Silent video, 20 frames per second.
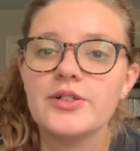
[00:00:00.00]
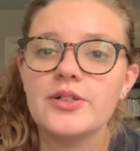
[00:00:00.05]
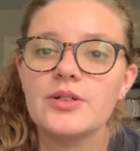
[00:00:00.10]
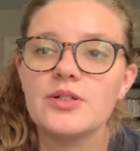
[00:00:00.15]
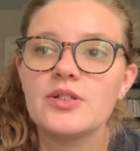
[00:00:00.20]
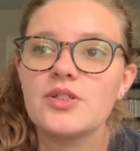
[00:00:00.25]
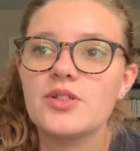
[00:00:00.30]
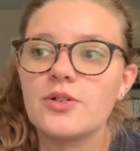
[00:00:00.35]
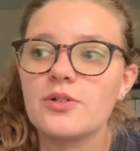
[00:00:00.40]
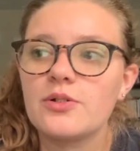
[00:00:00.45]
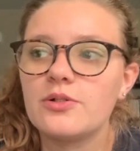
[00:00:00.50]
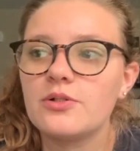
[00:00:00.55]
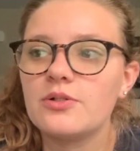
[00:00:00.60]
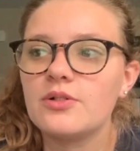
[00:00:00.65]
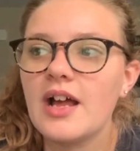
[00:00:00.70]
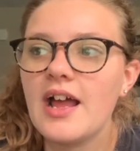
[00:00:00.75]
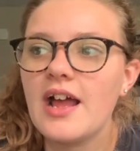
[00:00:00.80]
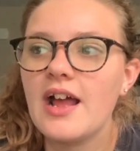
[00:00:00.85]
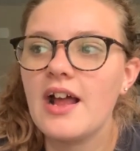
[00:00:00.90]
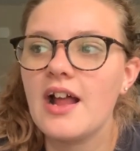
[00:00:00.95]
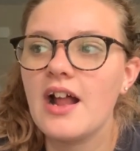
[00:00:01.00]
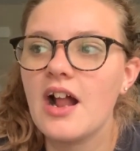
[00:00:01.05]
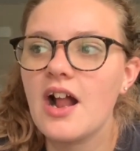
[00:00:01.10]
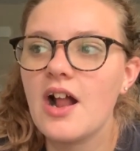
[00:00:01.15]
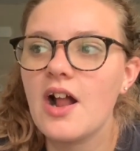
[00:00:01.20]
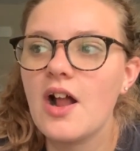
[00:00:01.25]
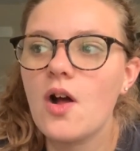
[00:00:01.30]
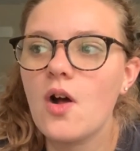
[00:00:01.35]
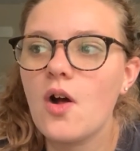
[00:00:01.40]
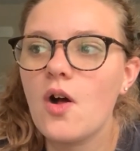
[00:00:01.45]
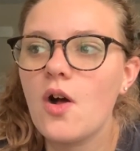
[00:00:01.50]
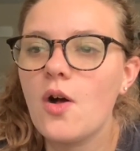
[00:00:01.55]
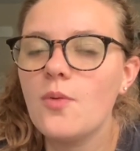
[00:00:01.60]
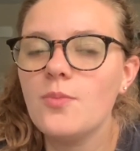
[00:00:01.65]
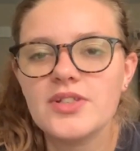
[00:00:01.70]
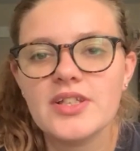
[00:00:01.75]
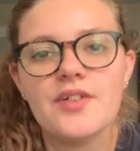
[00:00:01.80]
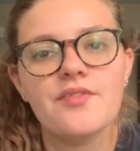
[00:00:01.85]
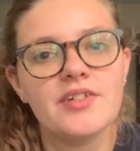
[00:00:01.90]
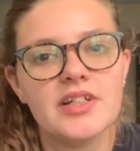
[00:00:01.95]
So
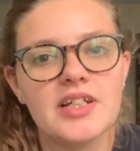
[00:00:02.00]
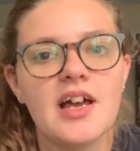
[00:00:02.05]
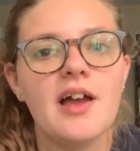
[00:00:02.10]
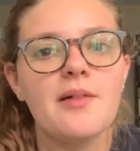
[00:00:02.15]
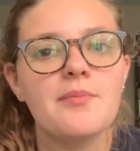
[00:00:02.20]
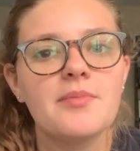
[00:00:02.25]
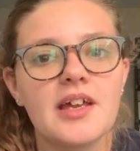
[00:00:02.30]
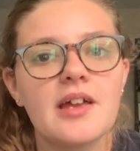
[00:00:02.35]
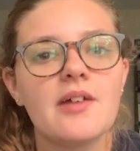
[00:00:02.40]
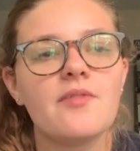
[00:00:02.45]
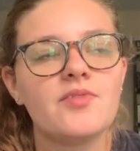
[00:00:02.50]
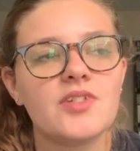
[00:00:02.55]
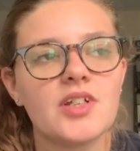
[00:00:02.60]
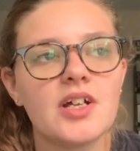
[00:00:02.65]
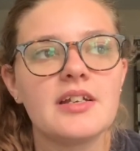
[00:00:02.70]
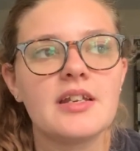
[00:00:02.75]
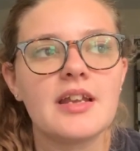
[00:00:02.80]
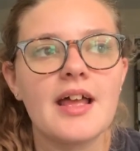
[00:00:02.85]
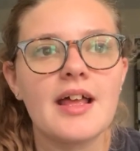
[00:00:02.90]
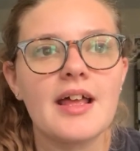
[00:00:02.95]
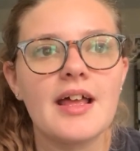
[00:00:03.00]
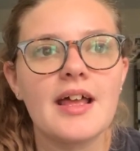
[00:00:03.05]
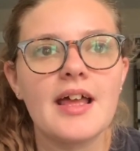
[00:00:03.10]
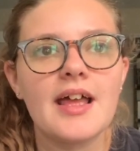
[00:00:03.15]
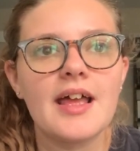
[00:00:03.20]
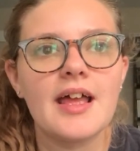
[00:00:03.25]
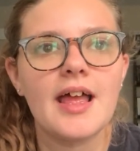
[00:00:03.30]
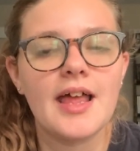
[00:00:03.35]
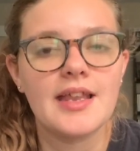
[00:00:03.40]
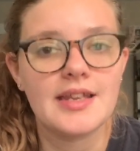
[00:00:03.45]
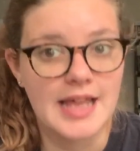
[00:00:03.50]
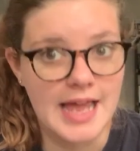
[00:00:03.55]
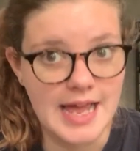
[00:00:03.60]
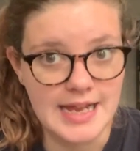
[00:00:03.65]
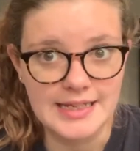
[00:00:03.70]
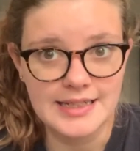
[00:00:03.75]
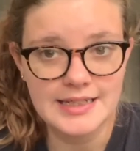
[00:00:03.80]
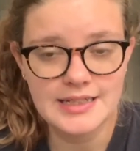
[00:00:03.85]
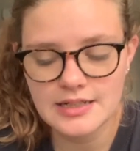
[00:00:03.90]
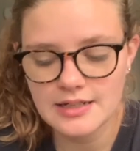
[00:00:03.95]
almost every time that I have done an
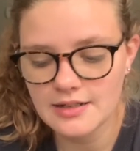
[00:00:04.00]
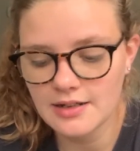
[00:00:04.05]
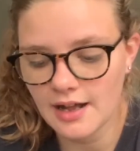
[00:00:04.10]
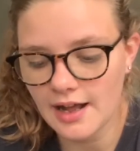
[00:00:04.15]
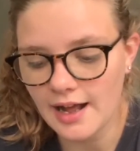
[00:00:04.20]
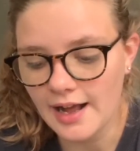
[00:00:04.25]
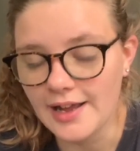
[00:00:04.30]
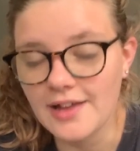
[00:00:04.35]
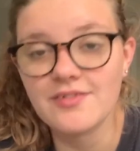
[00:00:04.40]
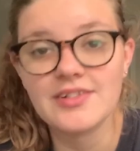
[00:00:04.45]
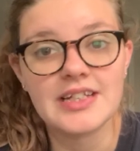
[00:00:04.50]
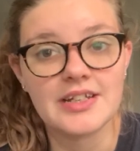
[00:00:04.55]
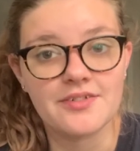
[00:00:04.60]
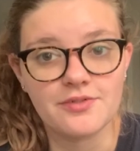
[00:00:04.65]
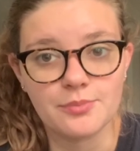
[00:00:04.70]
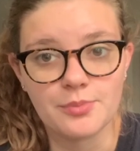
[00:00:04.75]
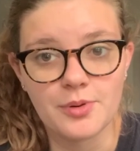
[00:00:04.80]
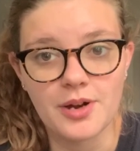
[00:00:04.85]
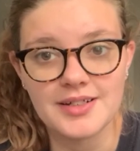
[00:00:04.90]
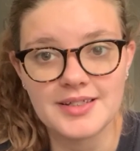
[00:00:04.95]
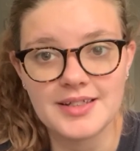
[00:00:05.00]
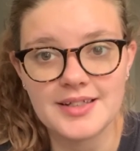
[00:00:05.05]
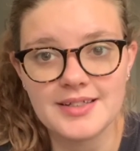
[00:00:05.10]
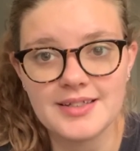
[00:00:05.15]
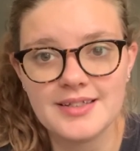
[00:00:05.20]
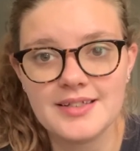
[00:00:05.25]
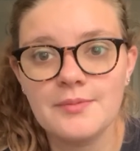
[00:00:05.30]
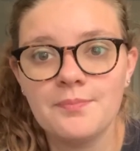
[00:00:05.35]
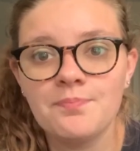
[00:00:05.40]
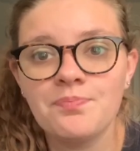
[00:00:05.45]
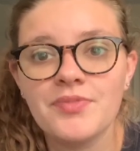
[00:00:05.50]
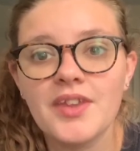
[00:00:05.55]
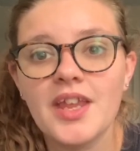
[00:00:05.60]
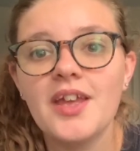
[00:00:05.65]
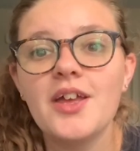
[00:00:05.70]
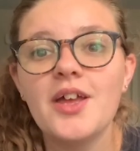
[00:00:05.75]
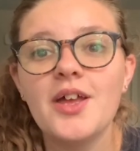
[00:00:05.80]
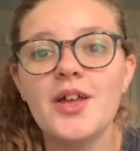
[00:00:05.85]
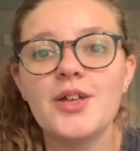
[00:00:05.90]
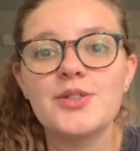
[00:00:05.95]
edit, I have a different process.
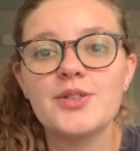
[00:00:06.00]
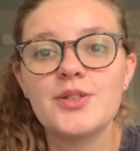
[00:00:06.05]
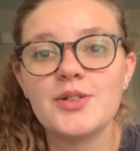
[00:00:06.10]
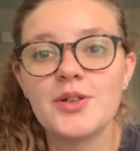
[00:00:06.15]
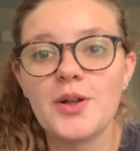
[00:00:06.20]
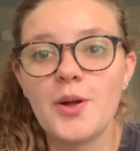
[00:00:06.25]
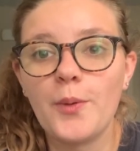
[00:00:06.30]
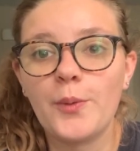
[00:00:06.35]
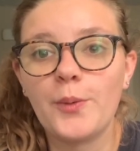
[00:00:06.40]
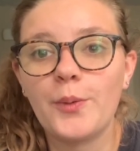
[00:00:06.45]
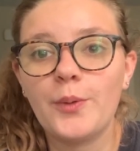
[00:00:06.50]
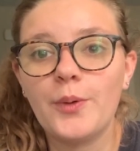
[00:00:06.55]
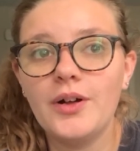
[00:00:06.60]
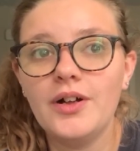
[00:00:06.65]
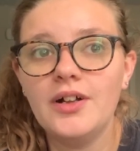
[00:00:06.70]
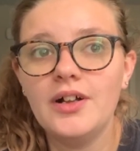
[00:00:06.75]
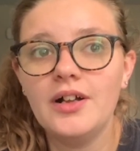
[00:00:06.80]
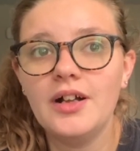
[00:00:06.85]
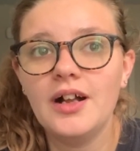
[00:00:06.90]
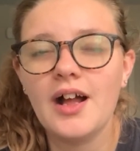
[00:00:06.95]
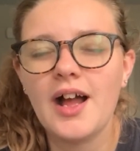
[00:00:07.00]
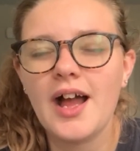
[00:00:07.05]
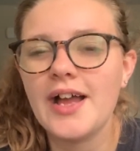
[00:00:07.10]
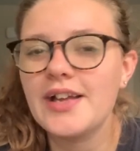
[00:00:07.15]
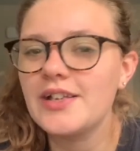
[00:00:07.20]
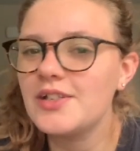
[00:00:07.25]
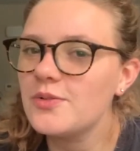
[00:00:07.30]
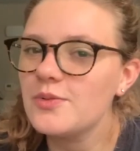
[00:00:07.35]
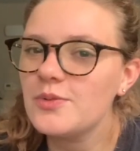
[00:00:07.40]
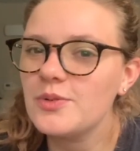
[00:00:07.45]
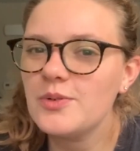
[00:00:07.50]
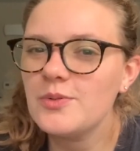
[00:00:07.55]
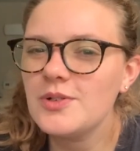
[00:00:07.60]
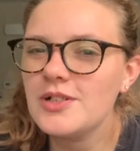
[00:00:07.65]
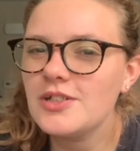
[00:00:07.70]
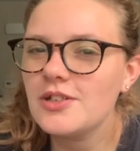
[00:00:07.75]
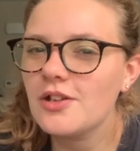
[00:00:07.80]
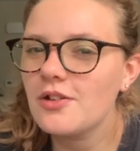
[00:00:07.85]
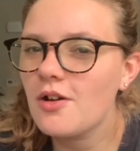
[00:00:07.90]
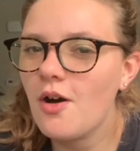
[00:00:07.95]
So I don't know what
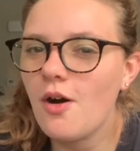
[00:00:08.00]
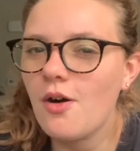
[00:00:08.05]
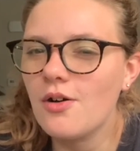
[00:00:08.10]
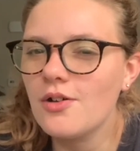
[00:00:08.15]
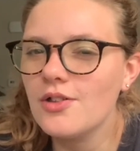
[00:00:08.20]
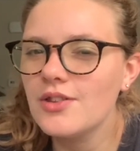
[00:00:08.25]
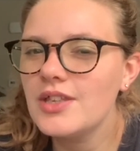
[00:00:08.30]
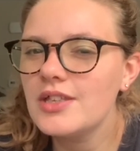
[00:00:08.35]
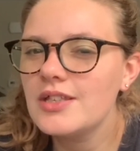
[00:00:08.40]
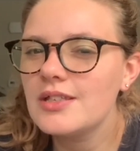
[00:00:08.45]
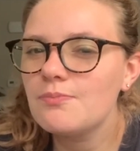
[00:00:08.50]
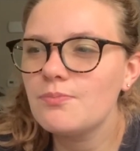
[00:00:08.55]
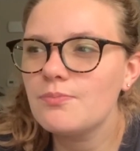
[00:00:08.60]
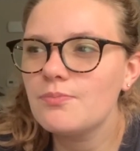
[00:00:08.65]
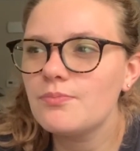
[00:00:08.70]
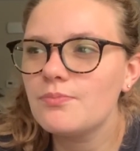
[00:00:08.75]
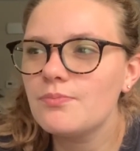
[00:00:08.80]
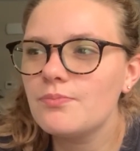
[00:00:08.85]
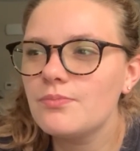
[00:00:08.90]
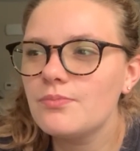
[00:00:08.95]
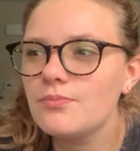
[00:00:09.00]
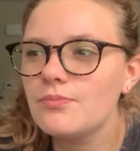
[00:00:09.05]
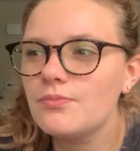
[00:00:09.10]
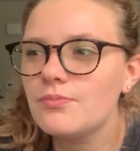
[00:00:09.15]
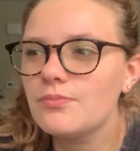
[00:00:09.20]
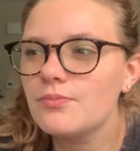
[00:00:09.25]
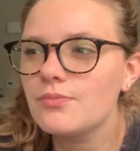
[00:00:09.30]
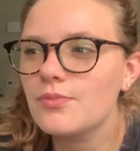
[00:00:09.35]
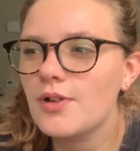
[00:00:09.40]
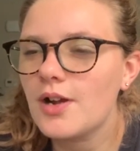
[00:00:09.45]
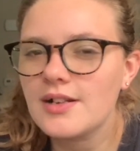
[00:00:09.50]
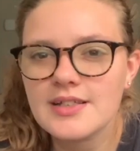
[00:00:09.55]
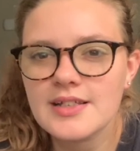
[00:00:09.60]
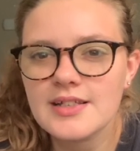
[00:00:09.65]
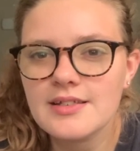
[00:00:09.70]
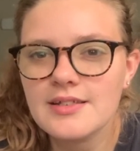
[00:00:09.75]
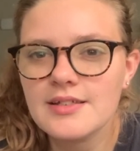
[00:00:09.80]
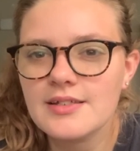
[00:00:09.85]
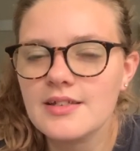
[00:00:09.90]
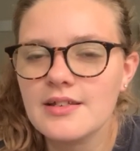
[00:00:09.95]
to call this
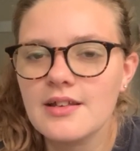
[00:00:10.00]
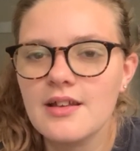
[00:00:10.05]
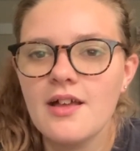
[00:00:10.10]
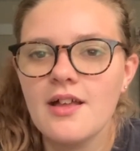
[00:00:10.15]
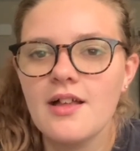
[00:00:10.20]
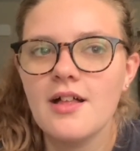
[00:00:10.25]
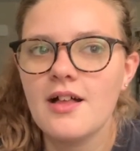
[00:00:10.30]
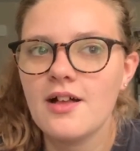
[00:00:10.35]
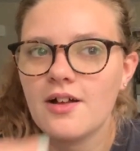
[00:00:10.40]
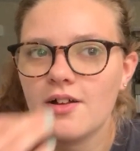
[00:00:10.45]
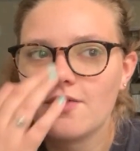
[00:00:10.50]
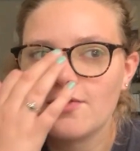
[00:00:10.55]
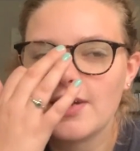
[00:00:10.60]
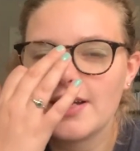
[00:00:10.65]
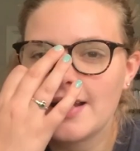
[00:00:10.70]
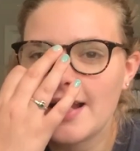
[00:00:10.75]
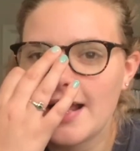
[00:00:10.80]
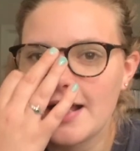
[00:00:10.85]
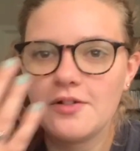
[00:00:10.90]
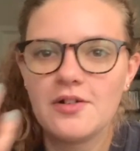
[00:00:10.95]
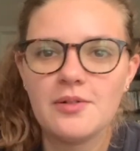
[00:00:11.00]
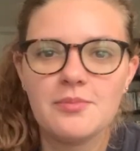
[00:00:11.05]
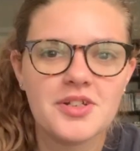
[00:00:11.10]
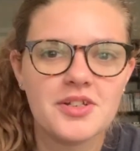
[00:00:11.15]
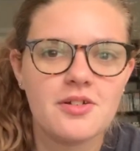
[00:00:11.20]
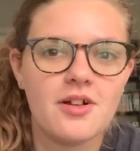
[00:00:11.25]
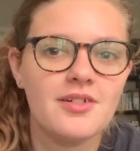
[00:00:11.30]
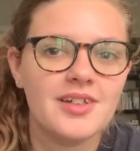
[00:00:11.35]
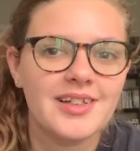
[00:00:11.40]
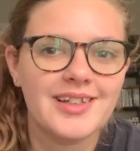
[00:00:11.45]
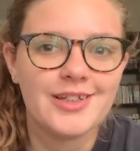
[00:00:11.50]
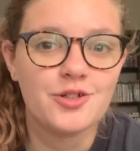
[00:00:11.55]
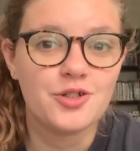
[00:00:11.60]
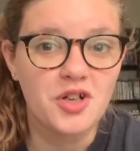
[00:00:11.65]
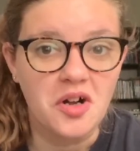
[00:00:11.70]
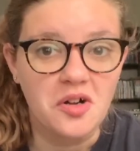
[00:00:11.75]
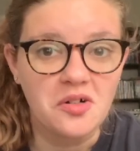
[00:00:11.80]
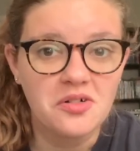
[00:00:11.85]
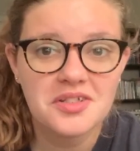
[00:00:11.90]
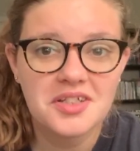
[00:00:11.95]
process. Right now I'm just calling it
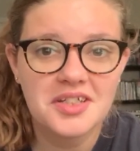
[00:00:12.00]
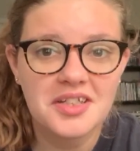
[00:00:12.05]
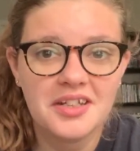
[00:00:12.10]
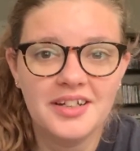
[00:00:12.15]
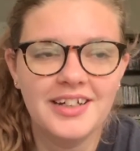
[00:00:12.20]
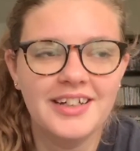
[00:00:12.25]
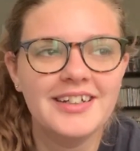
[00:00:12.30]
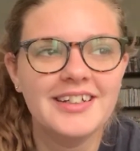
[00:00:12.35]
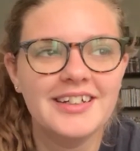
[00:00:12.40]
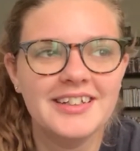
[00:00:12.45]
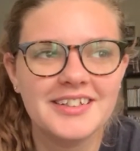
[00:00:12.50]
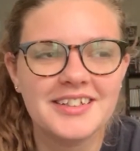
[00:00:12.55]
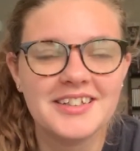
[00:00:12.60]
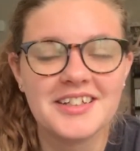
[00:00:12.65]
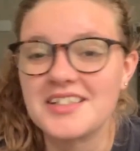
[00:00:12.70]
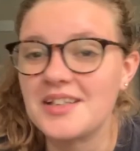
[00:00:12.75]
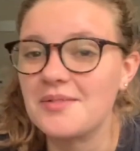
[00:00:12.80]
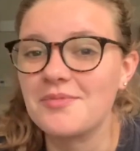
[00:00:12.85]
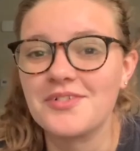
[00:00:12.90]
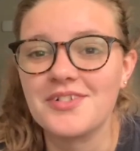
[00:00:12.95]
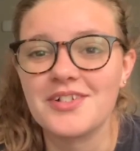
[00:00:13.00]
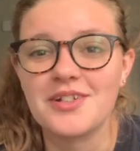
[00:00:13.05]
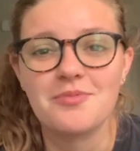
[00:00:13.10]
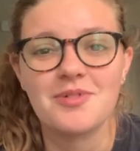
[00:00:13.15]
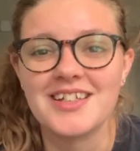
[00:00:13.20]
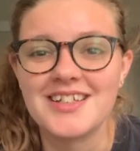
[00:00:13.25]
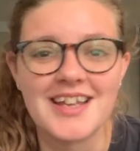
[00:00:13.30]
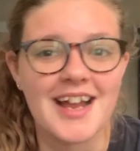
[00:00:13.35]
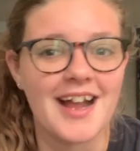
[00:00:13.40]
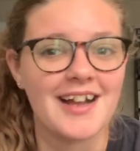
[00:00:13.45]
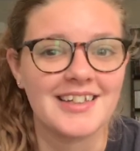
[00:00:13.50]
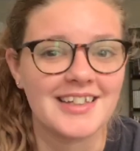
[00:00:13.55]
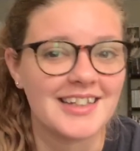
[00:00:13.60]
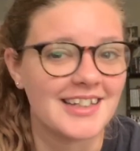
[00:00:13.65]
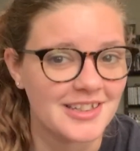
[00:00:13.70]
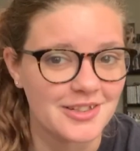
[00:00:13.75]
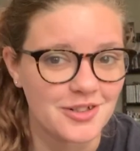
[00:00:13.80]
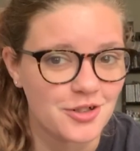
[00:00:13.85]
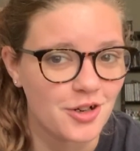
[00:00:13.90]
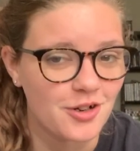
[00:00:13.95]
chunks because I'm going to be attacking
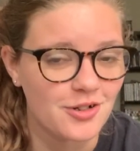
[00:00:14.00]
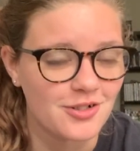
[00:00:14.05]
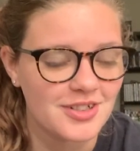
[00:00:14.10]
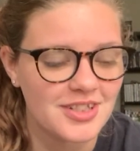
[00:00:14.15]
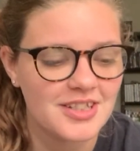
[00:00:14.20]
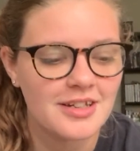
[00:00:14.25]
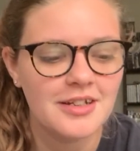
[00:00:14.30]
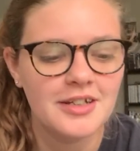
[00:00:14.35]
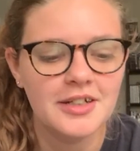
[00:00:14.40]
it in chunks.